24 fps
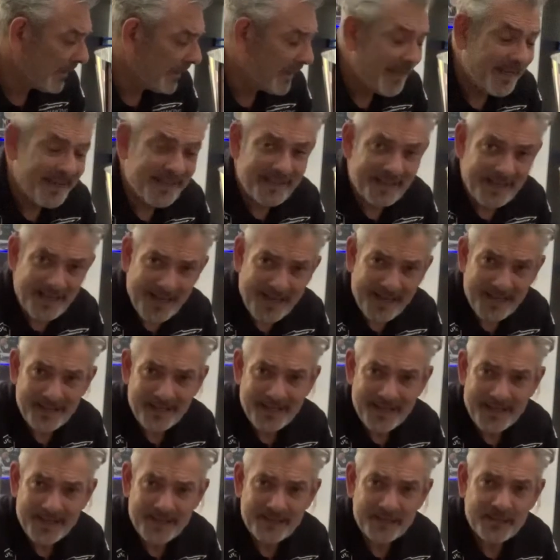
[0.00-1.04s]
it
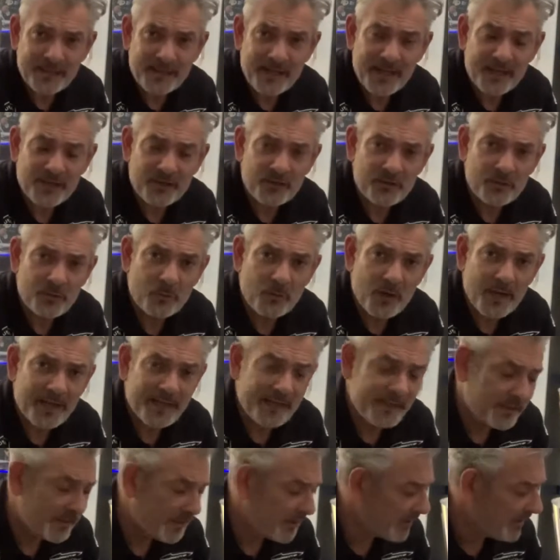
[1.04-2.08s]
can add extra
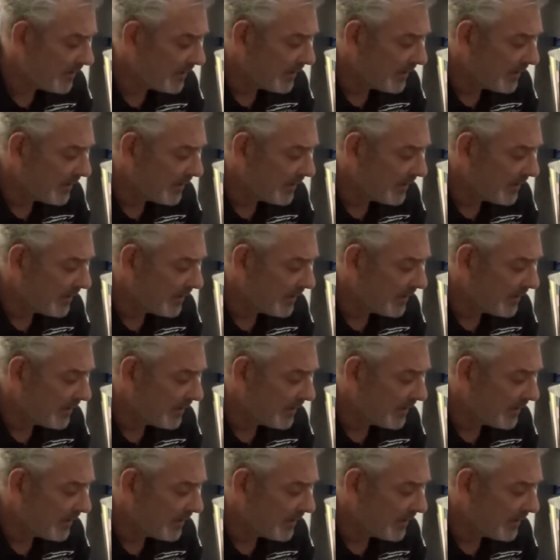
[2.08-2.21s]
weight.